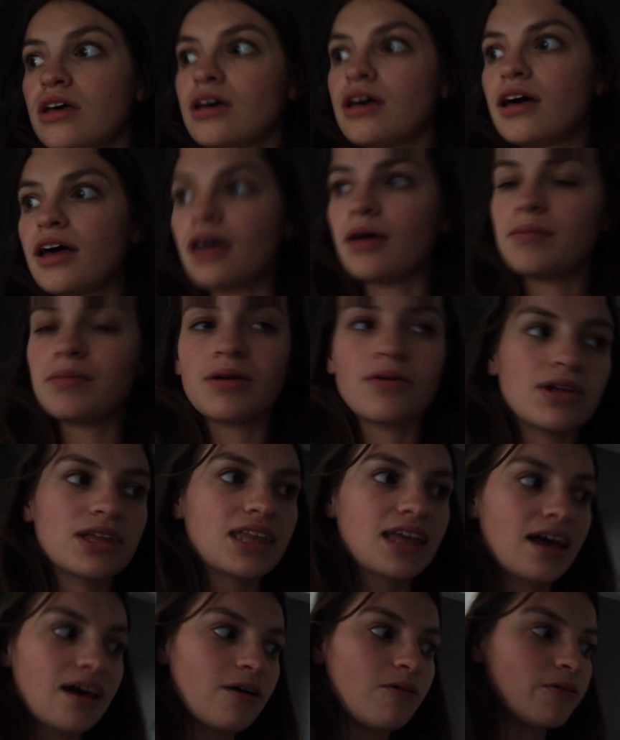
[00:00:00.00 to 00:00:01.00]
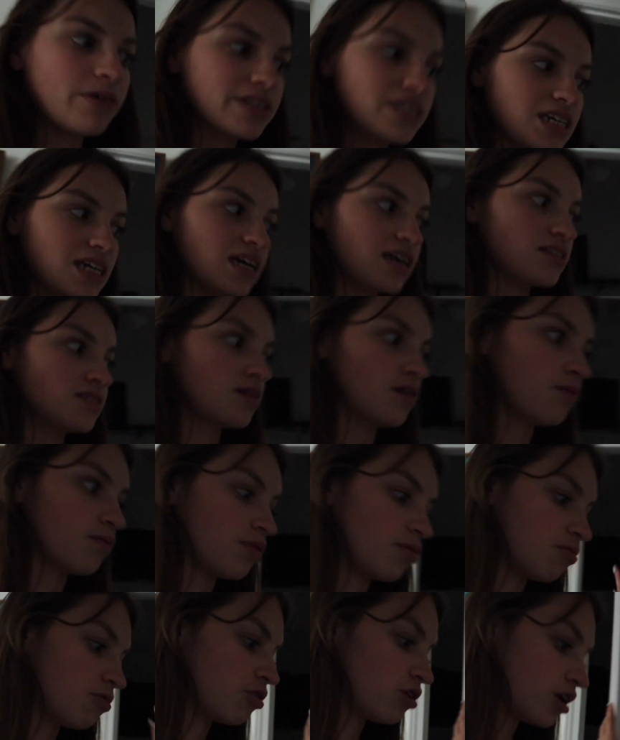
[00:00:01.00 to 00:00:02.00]
help me with that once he gets home
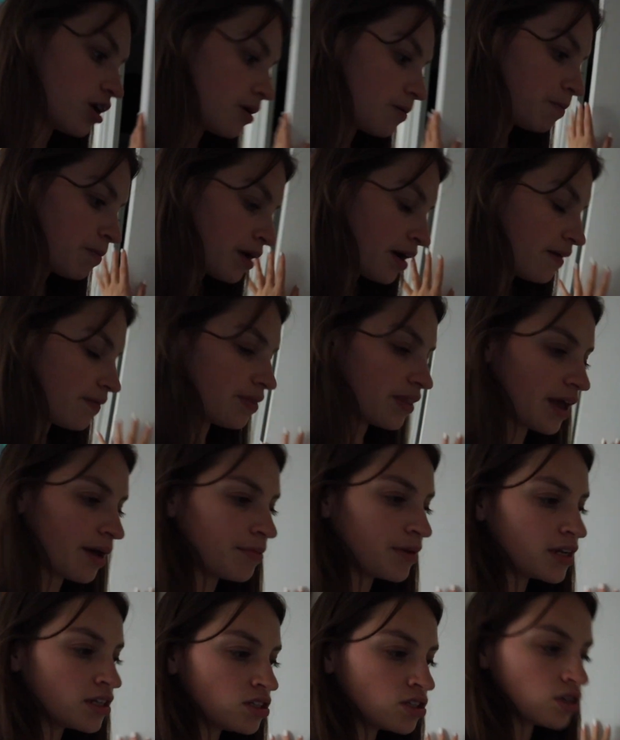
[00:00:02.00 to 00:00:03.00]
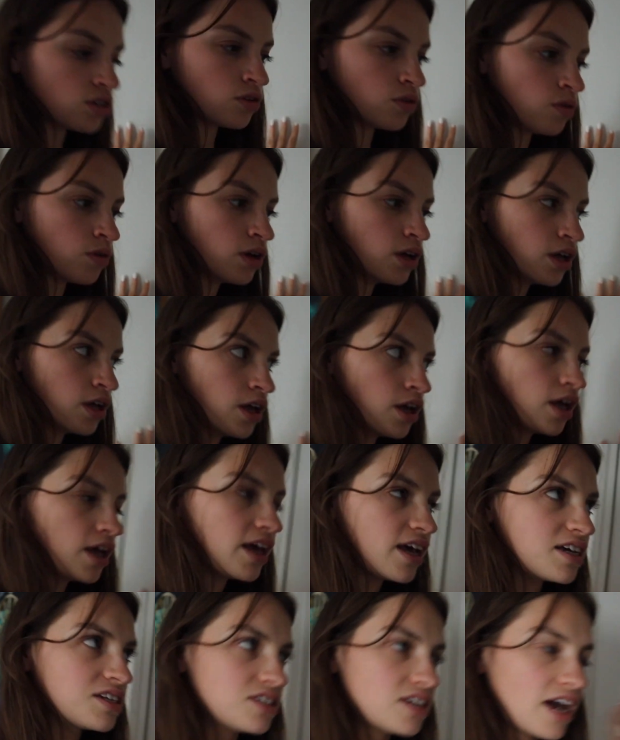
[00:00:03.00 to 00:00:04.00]
from work. But I'm gonna
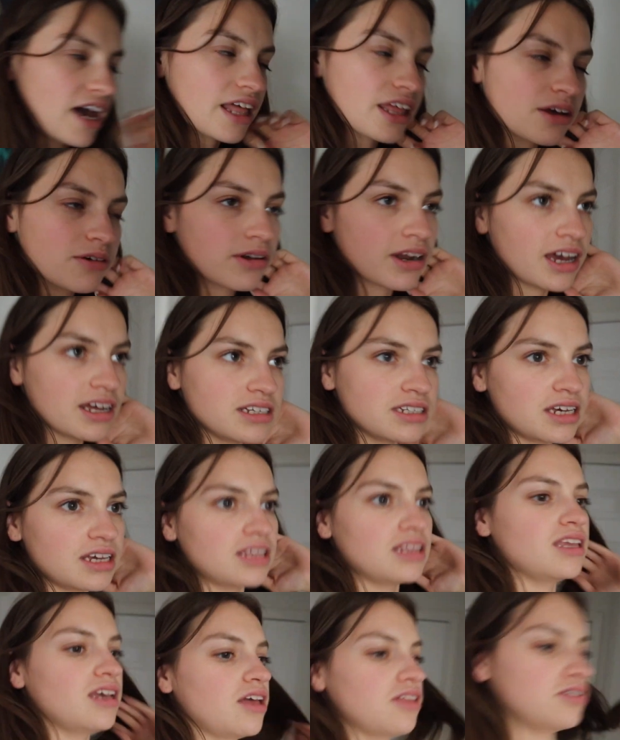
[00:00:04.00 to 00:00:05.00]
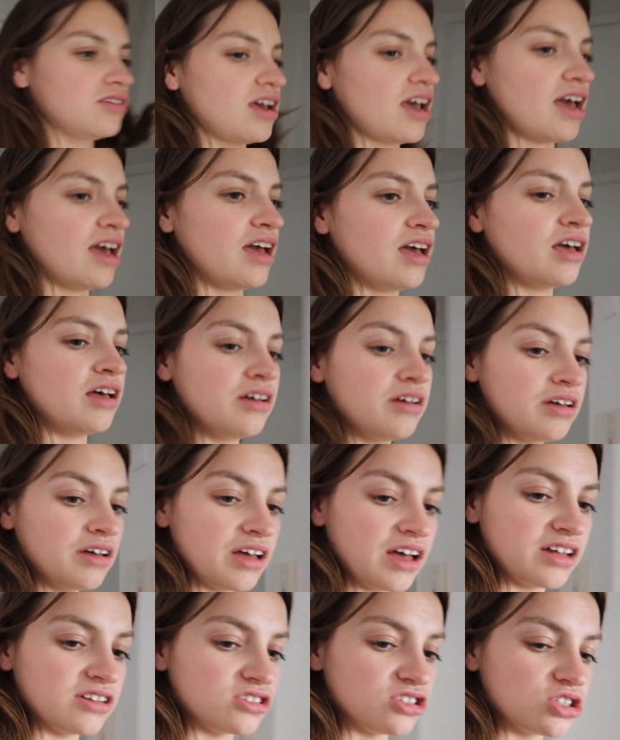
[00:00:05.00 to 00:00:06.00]
do exactly what I did the other day
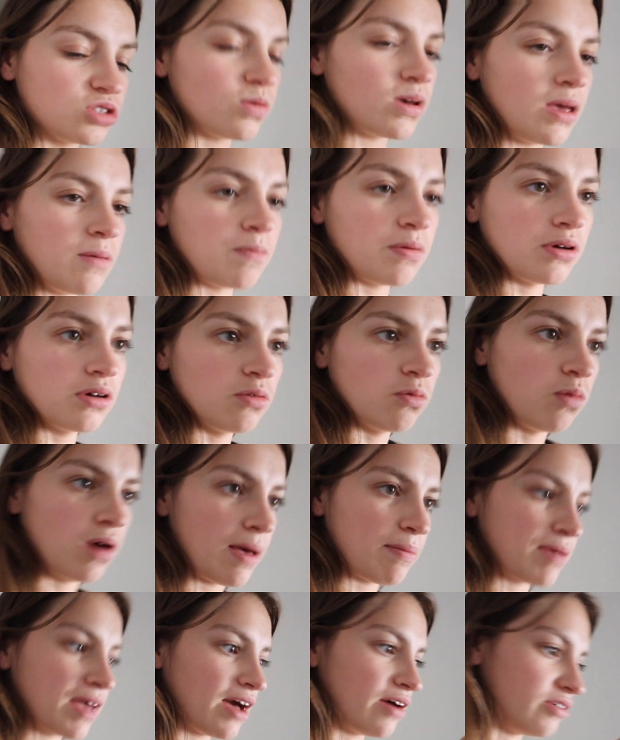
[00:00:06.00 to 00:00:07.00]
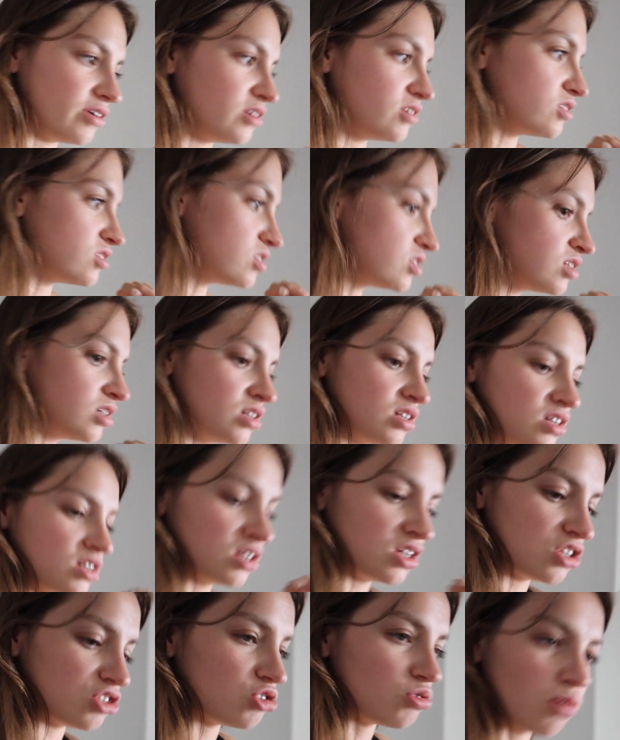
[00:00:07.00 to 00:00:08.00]
and sweep, wipe counters,
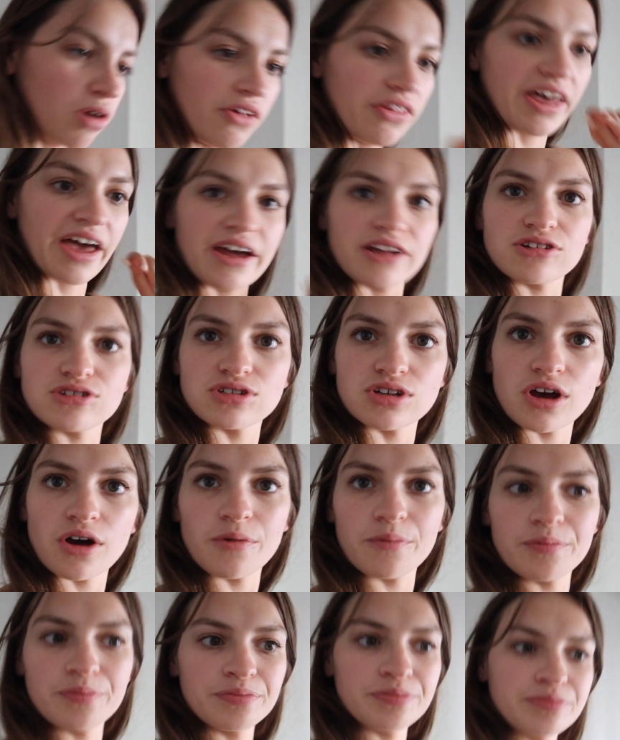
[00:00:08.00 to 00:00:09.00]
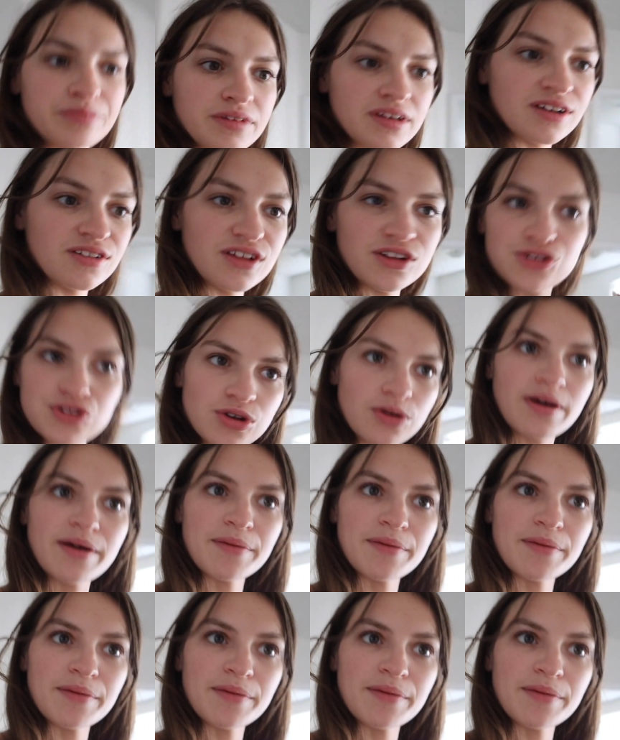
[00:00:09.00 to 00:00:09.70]
do all that, so let's do